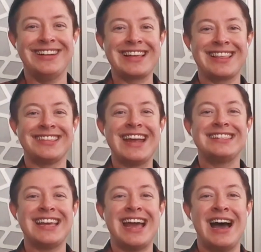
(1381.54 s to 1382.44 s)
like this
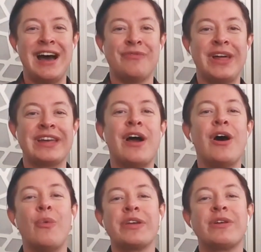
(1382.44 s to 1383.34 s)
idea of like,
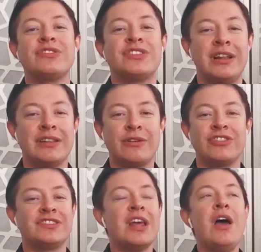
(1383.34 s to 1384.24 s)
oh, well, you're
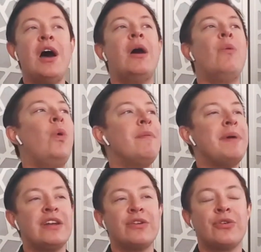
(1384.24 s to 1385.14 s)
just a
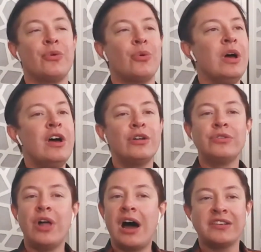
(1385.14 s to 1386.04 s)
woman who
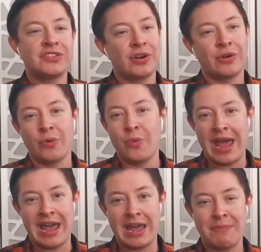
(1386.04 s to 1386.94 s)
lost her
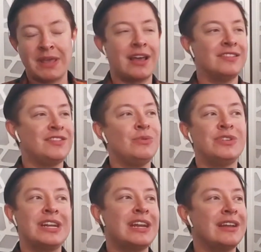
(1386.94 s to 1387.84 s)
way because you
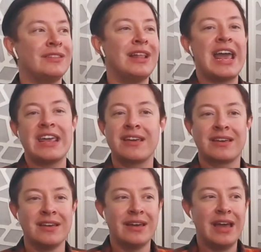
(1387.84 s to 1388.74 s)
didn't
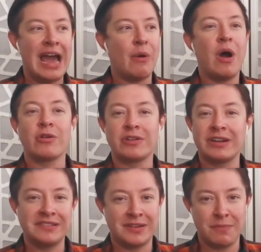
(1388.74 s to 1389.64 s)
like how hard
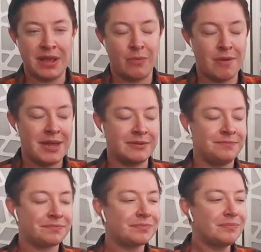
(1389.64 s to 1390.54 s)
it is to be a woman.